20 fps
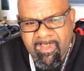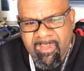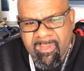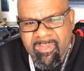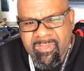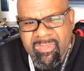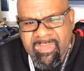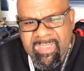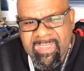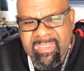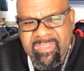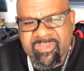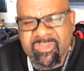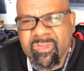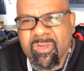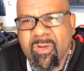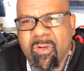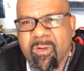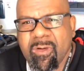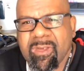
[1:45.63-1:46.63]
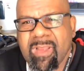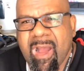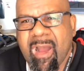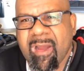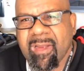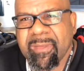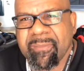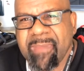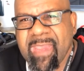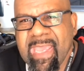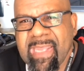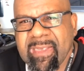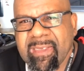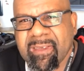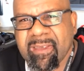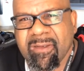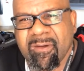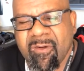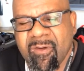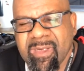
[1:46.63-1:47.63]
Is your car an automatic
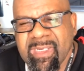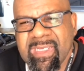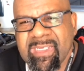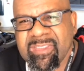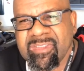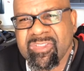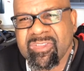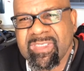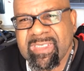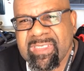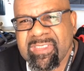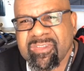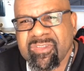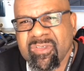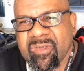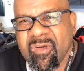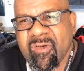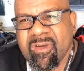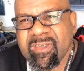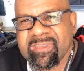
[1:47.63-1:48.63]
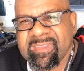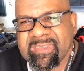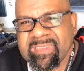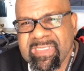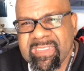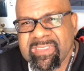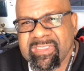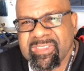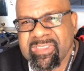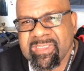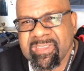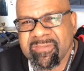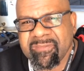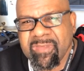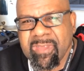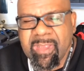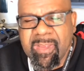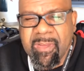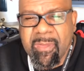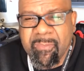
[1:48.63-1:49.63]
or is your car a stick shift?
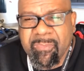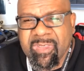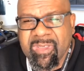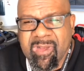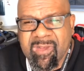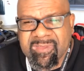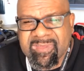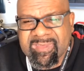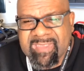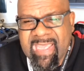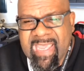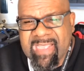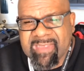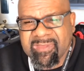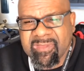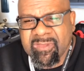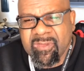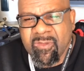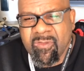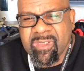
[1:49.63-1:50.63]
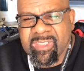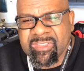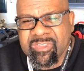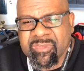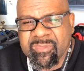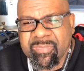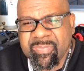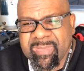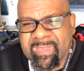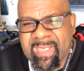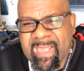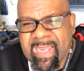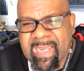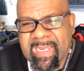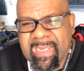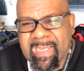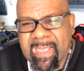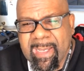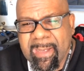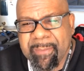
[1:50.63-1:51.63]
Because that's going to play
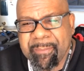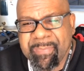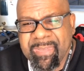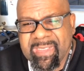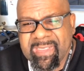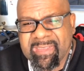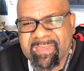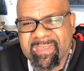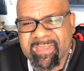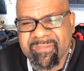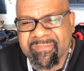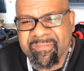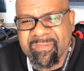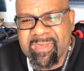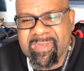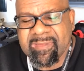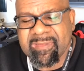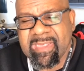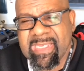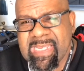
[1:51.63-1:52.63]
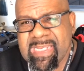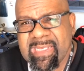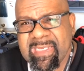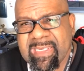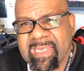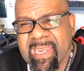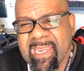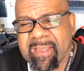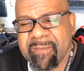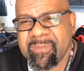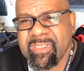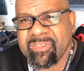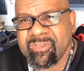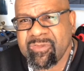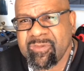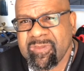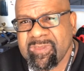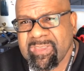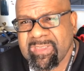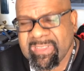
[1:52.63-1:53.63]
a big difference in the cam that you
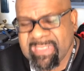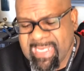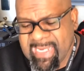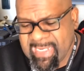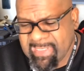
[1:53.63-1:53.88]
select.